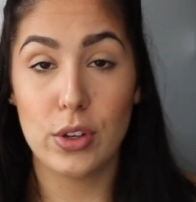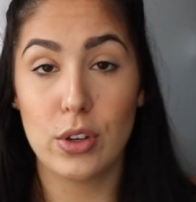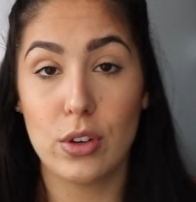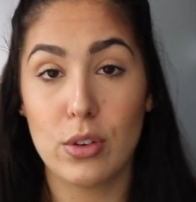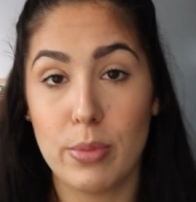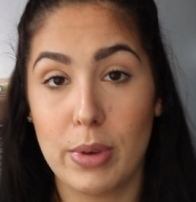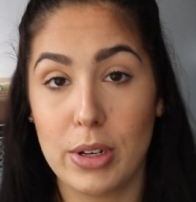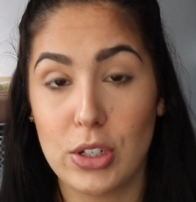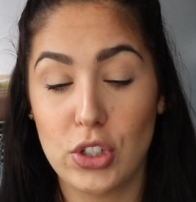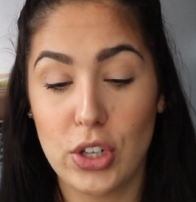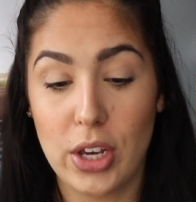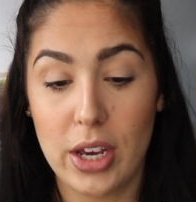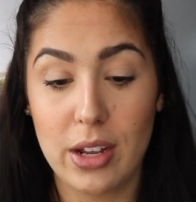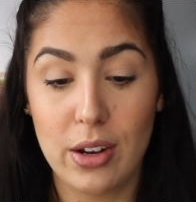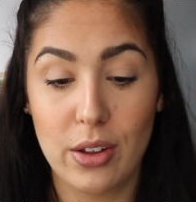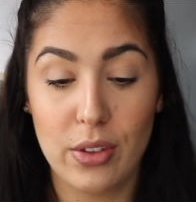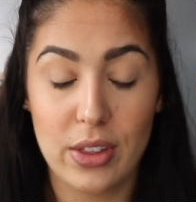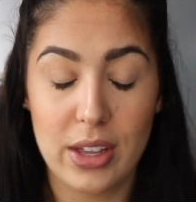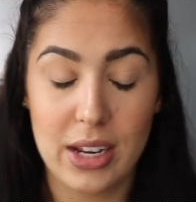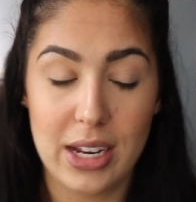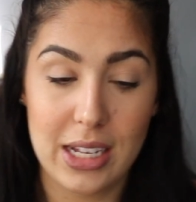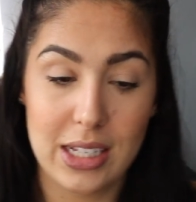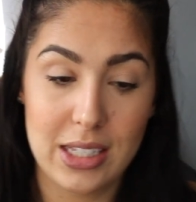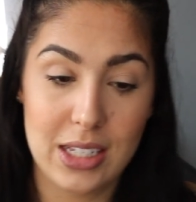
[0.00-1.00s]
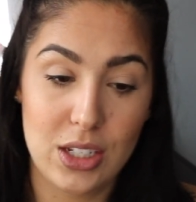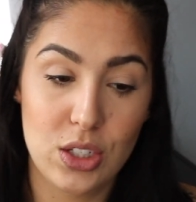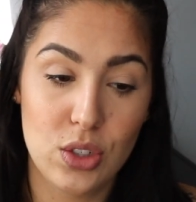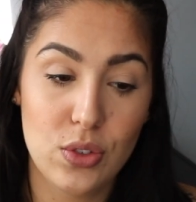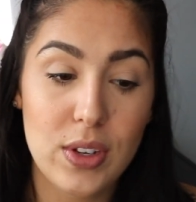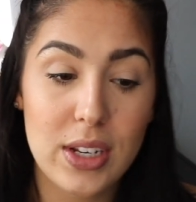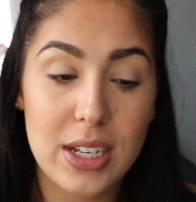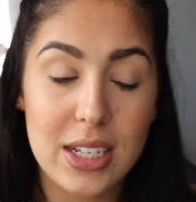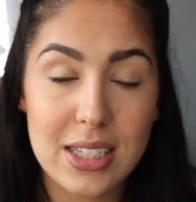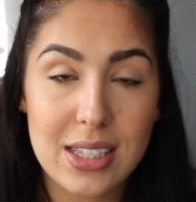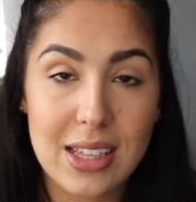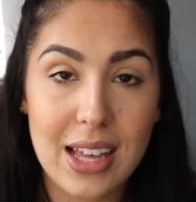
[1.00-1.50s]
New to my channel, then I teach
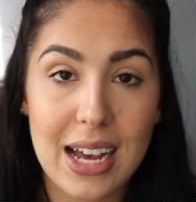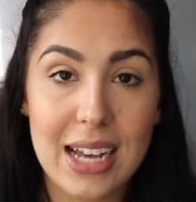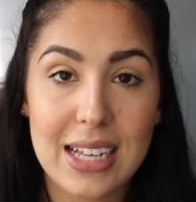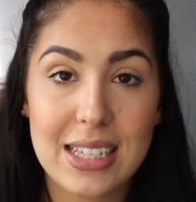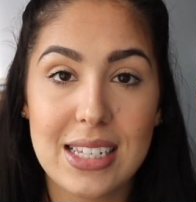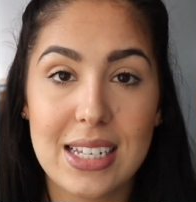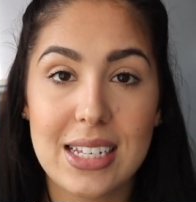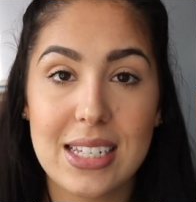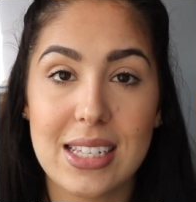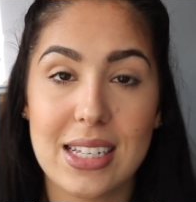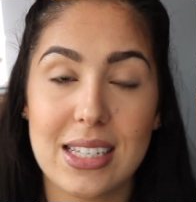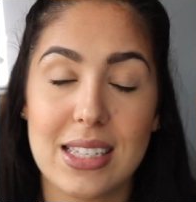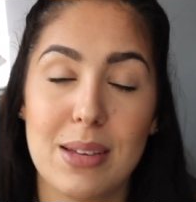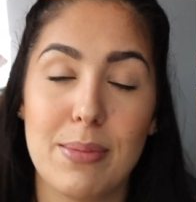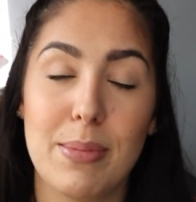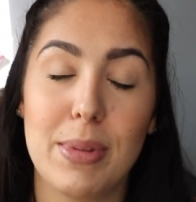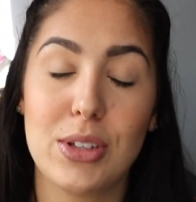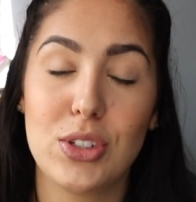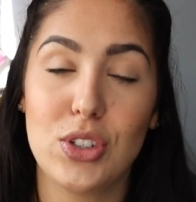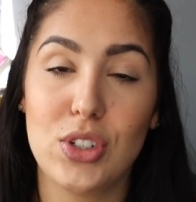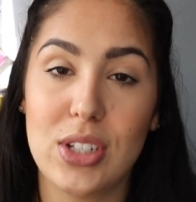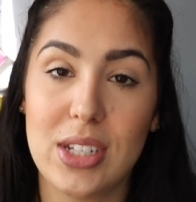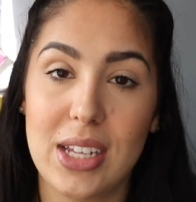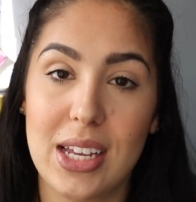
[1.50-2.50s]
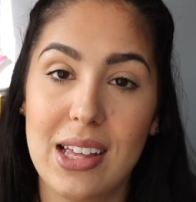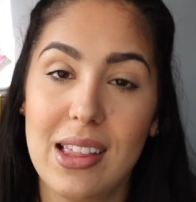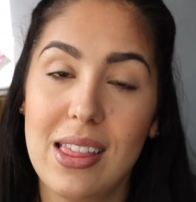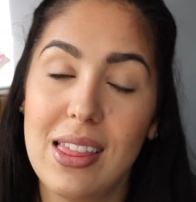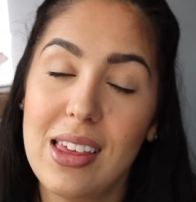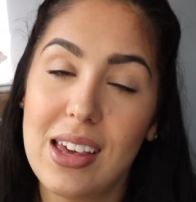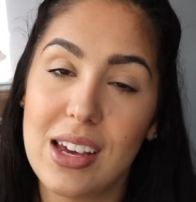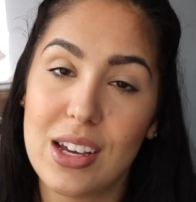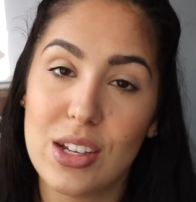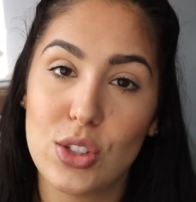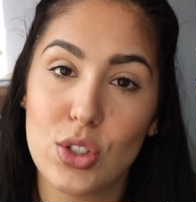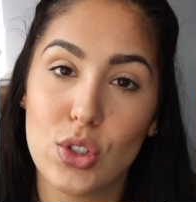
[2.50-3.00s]
fitness classes, as I mentioned in
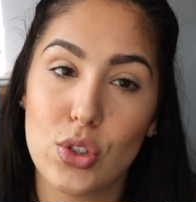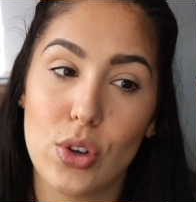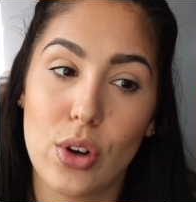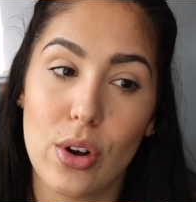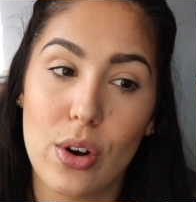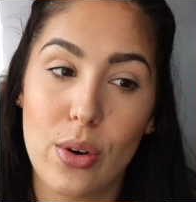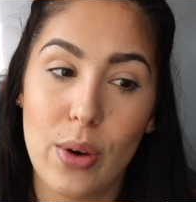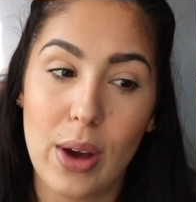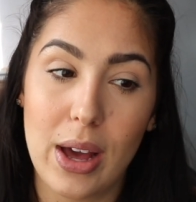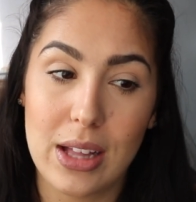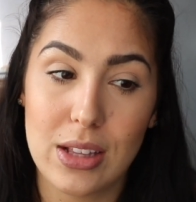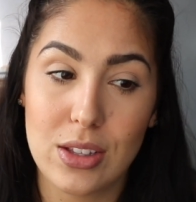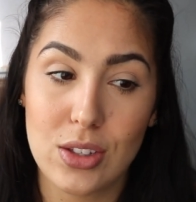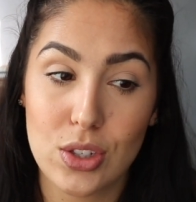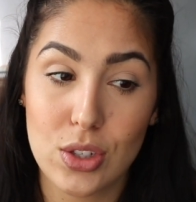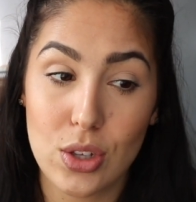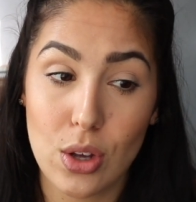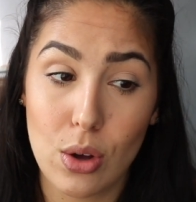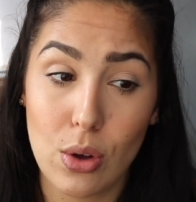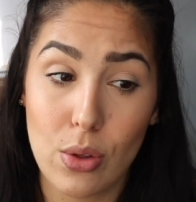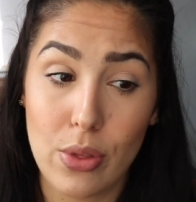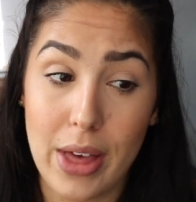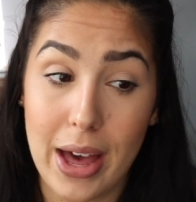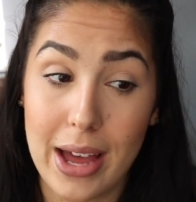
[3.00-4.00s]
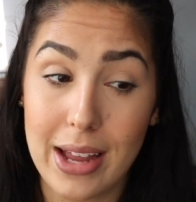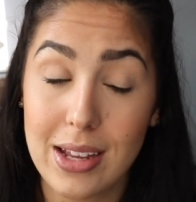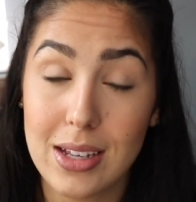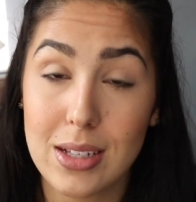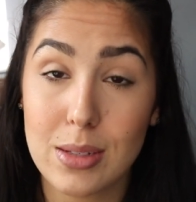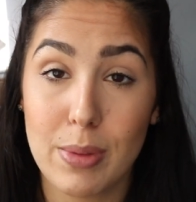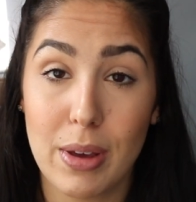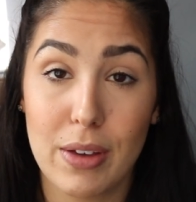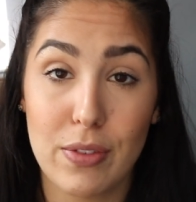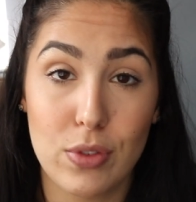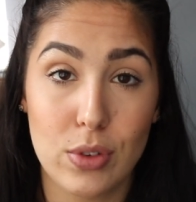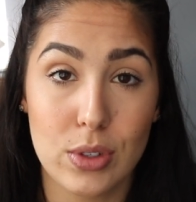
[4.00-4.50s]
the intro, and so that is
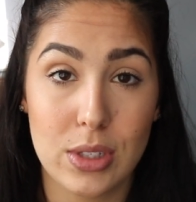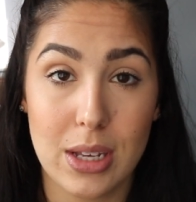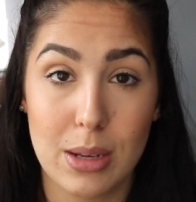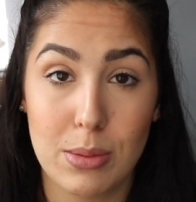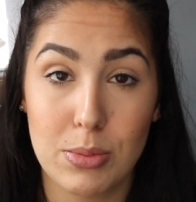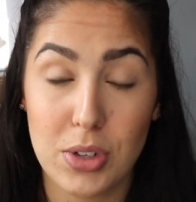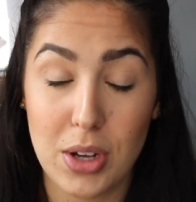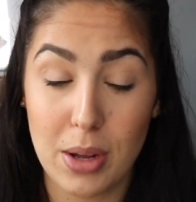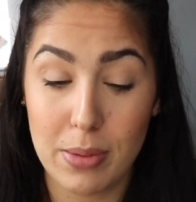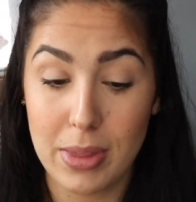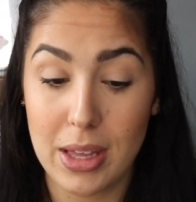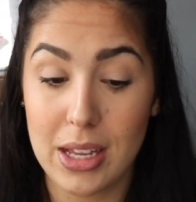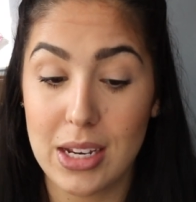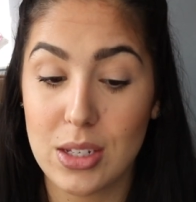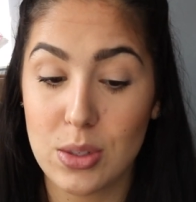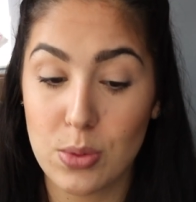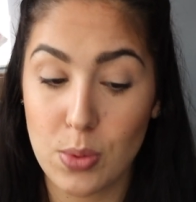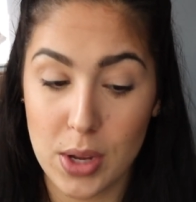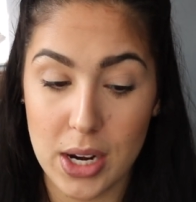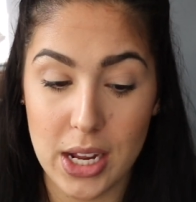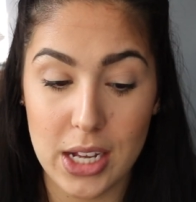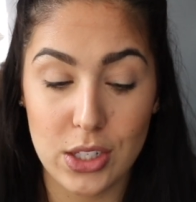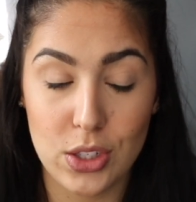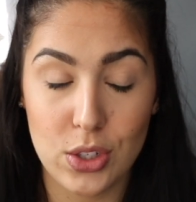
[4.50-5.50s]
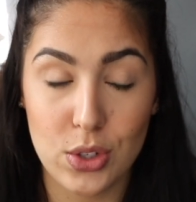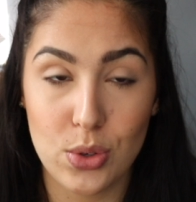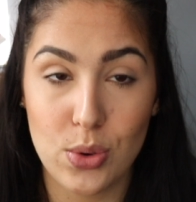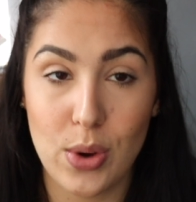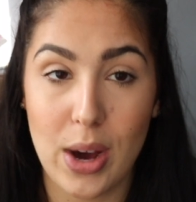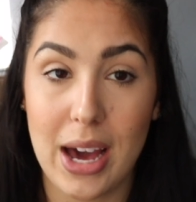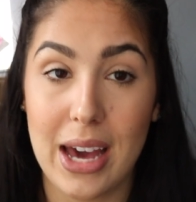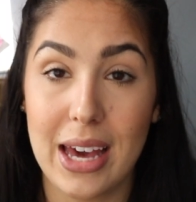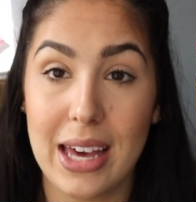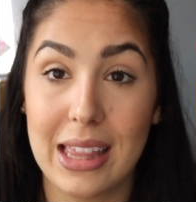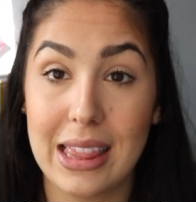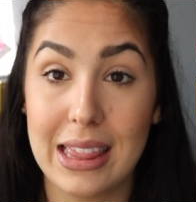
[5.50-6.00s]
my full-time job. That is what I do.
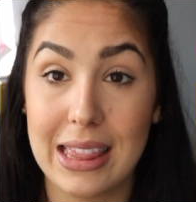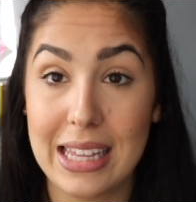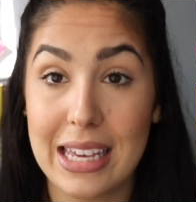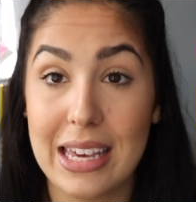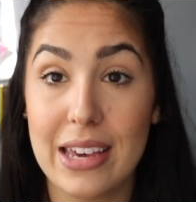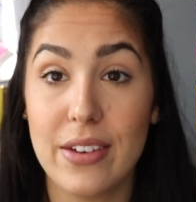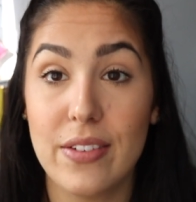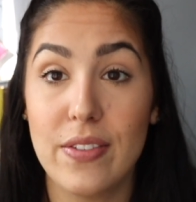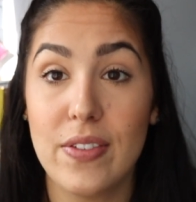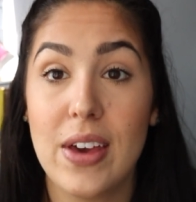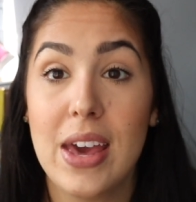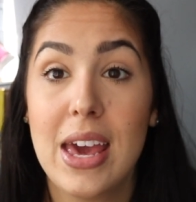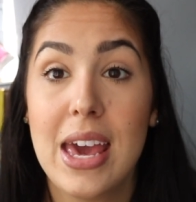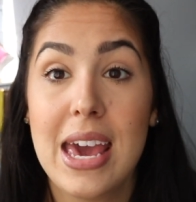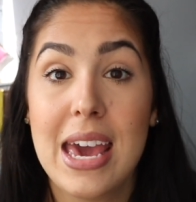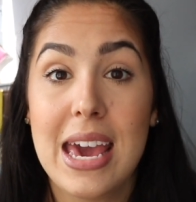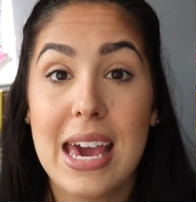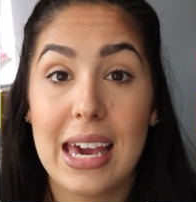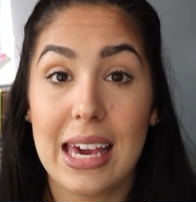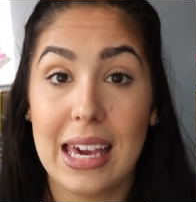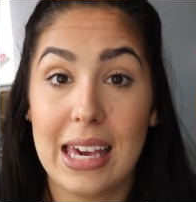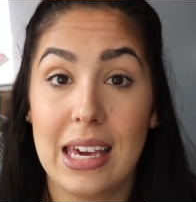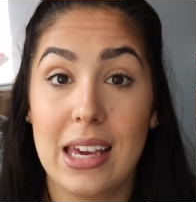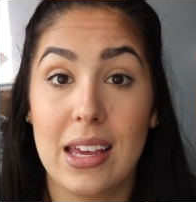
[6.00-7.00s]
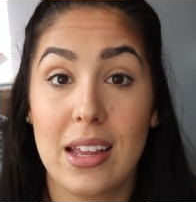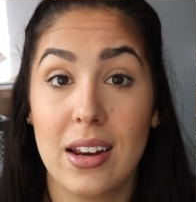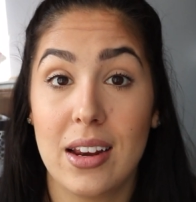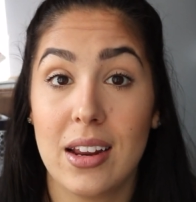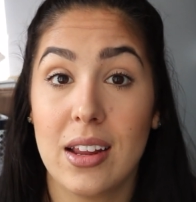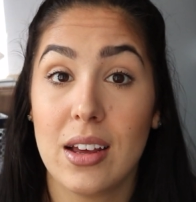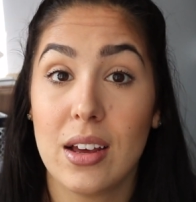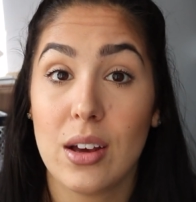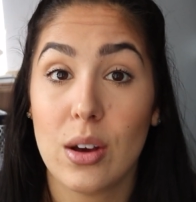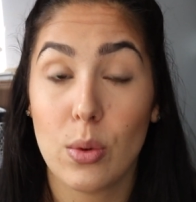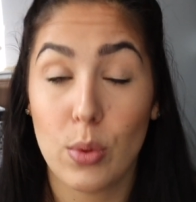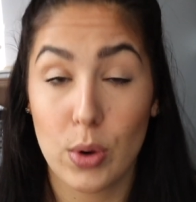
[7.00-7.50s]
I live
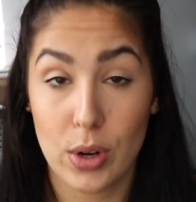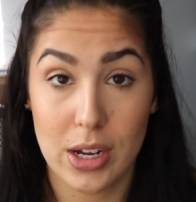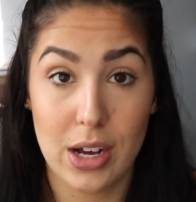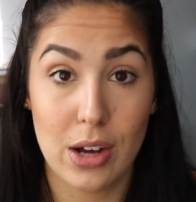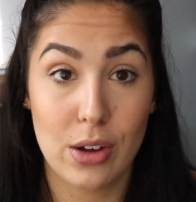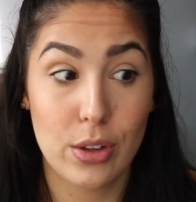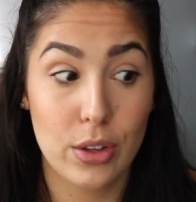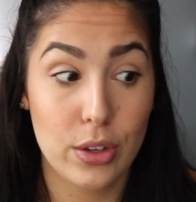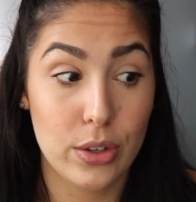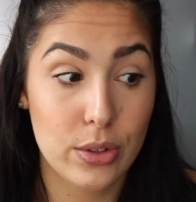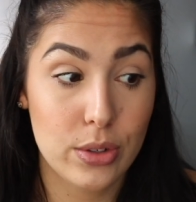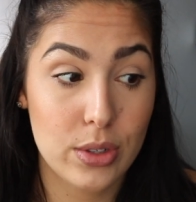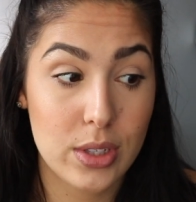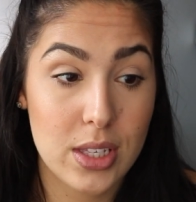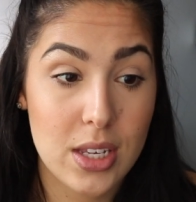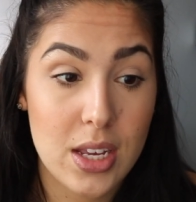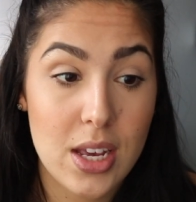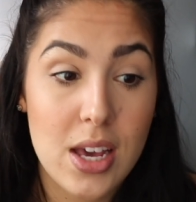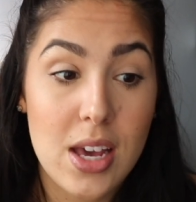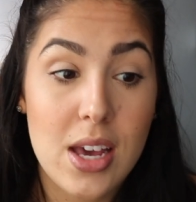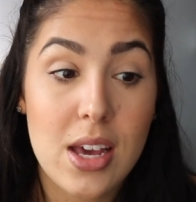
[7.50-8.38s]
in workout clothes.